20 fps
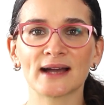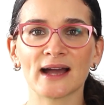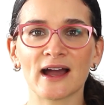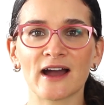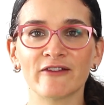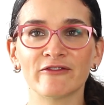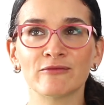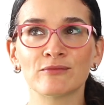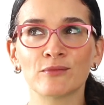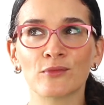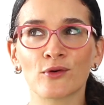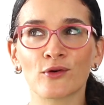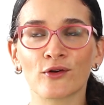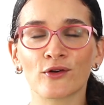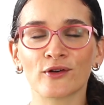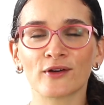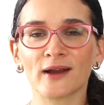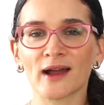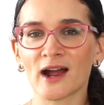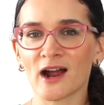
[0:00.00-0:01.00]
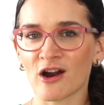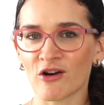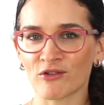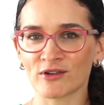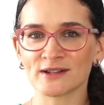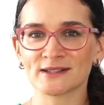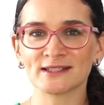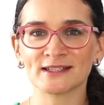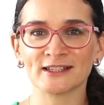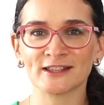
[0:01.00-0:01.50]
have more
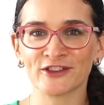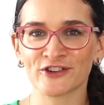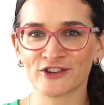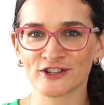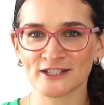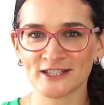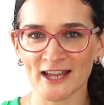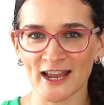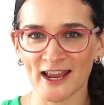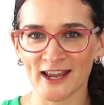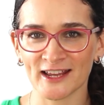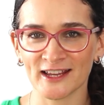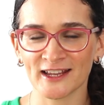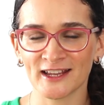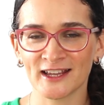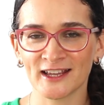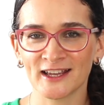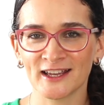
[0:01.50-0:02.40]
hours in their day?